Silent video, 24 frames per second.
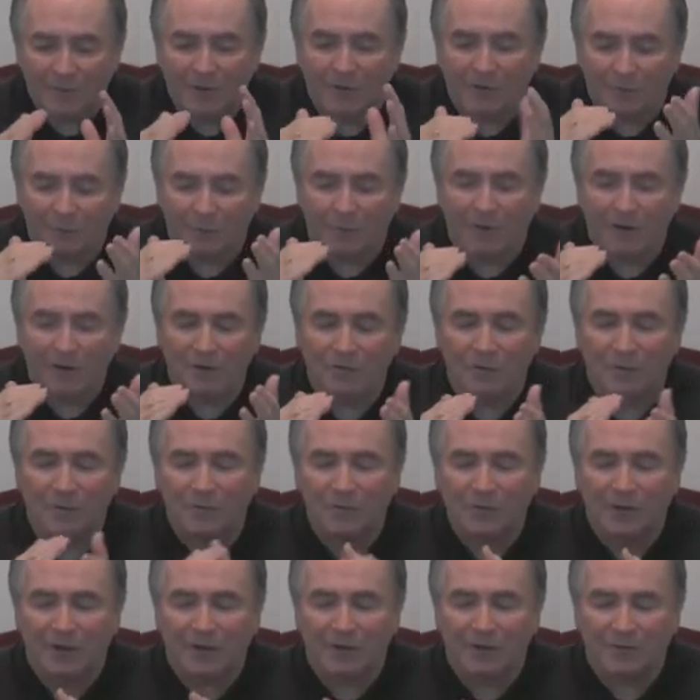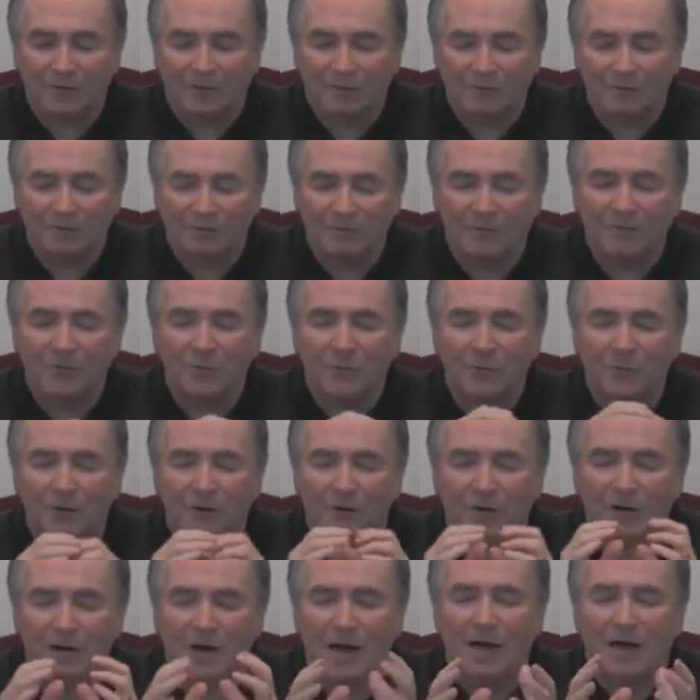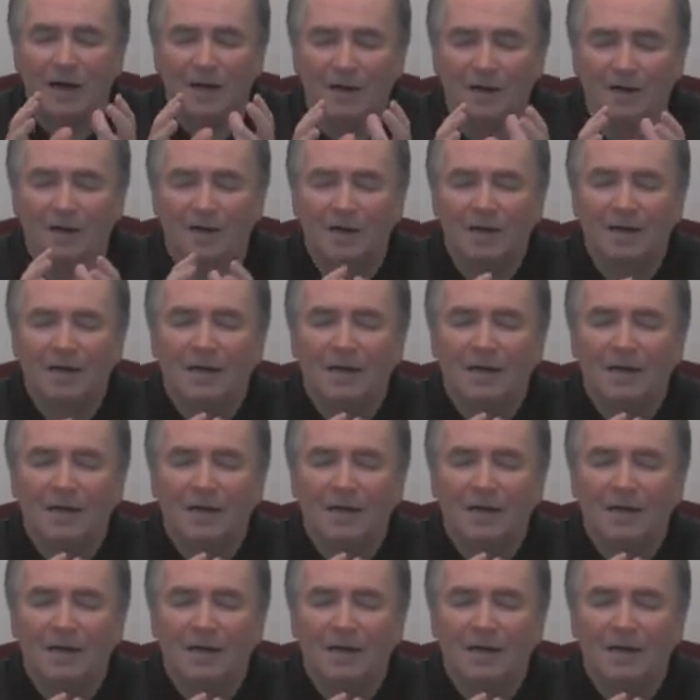we just praise you and thank you. For you are a God.